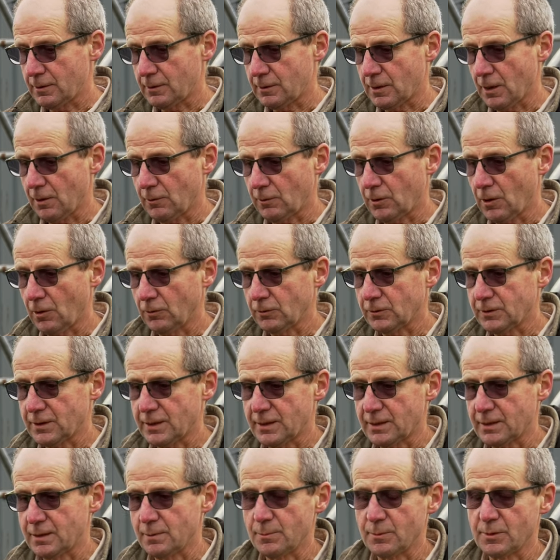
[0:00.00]
cold
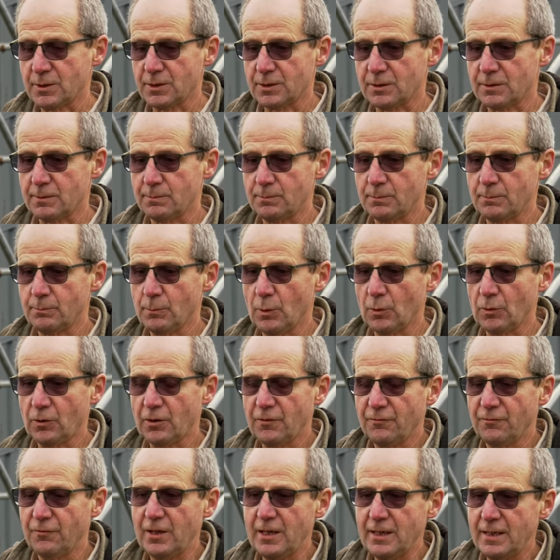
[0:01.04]
system's more
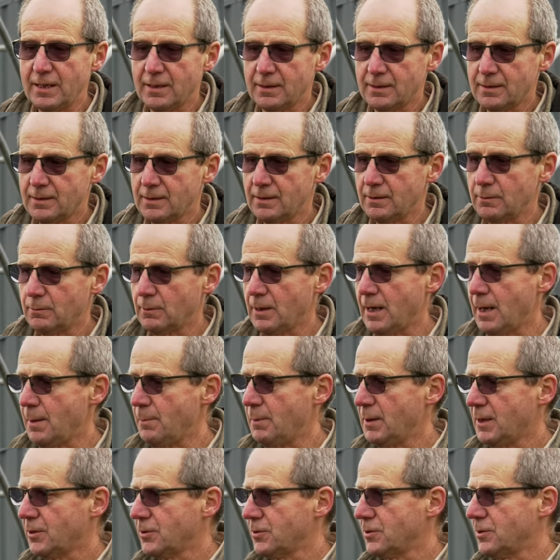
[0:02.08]
convenient in a way,
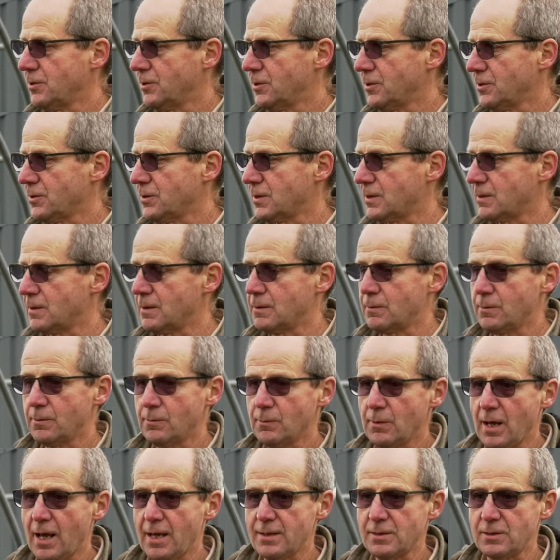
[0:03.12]
because you just
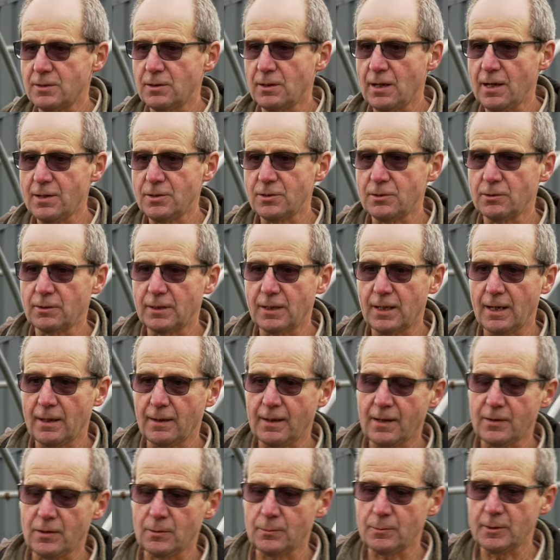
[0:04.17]
as you
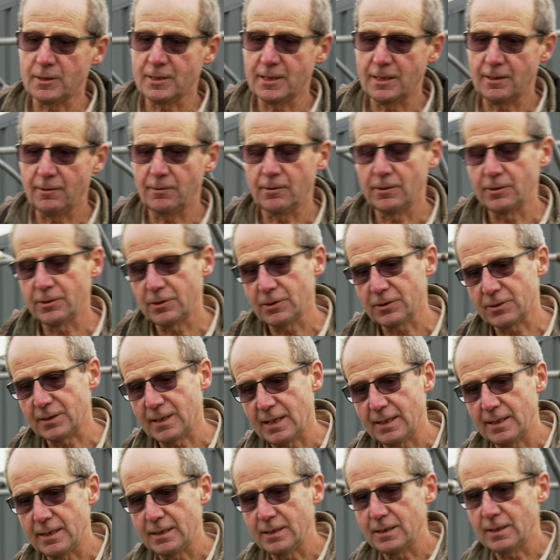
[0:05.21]
gather material, you just
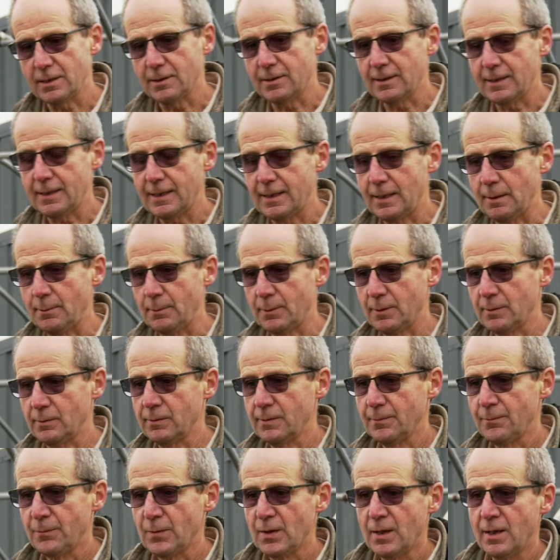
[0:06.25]
add it to your heap and
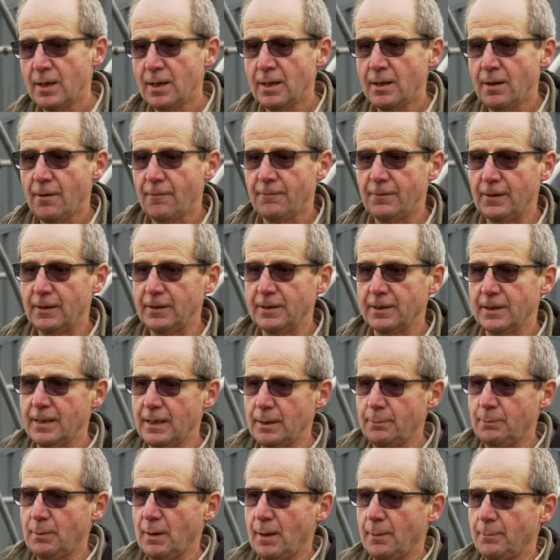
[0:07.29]
fill your
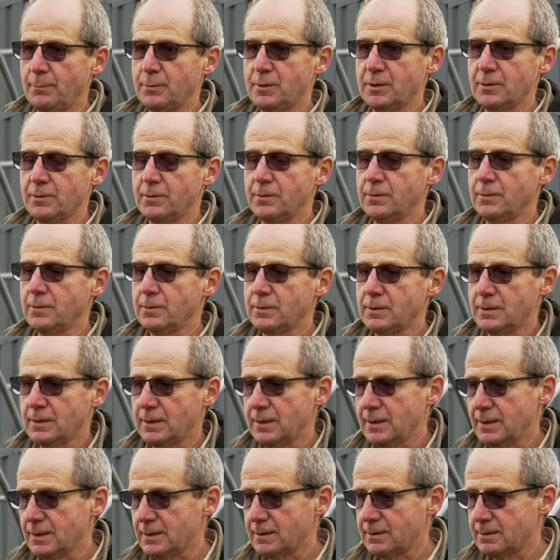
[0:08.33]
heap up till
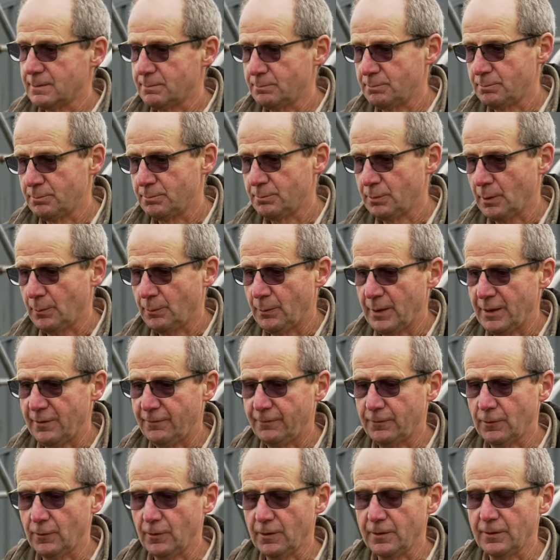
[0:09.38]
it's properly
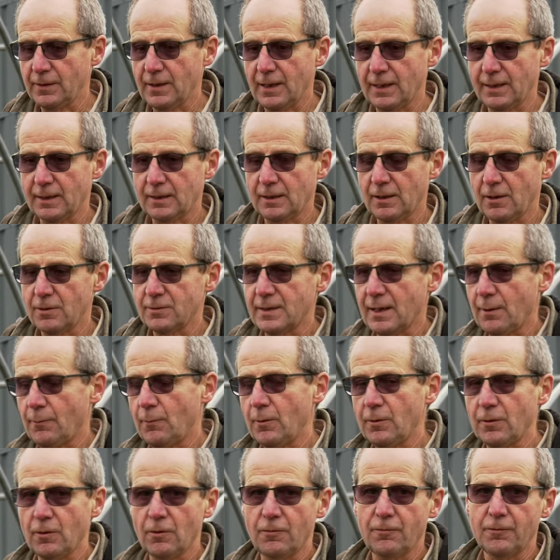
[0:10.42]
full, and then close that
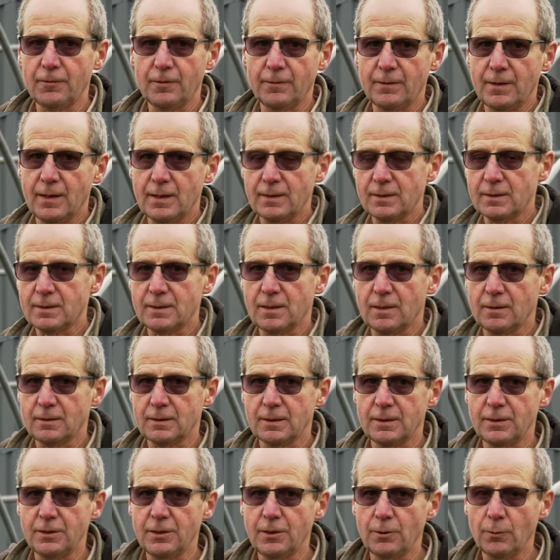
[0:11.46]
one off and then start
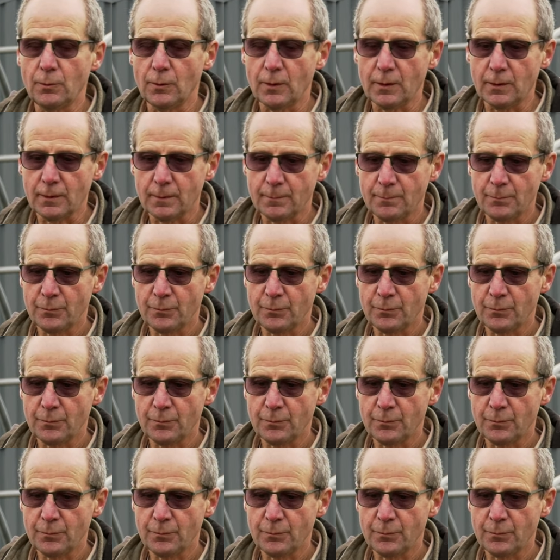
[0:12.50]
a new one.